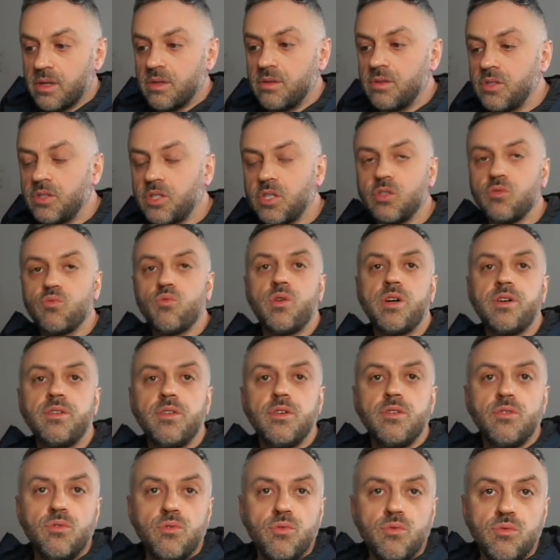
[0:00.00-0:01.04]
And this is where
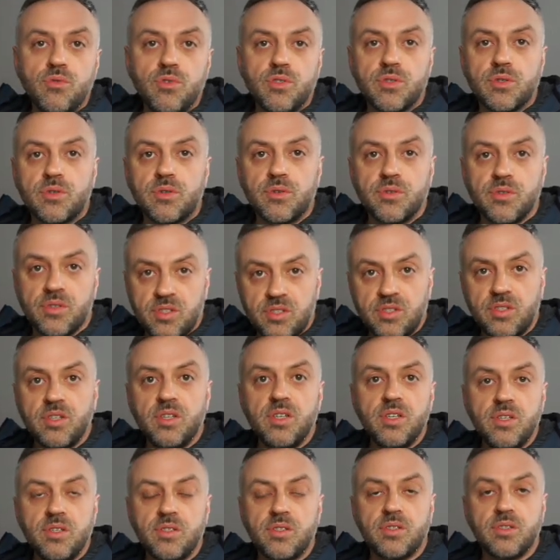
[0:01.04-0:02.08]
the user
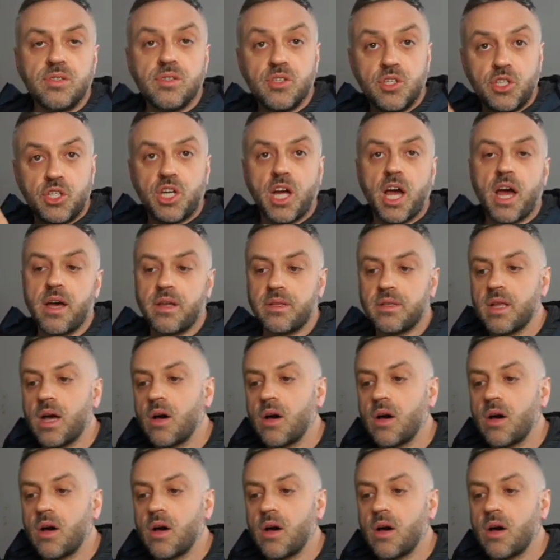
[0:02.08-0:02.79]
sees the chat.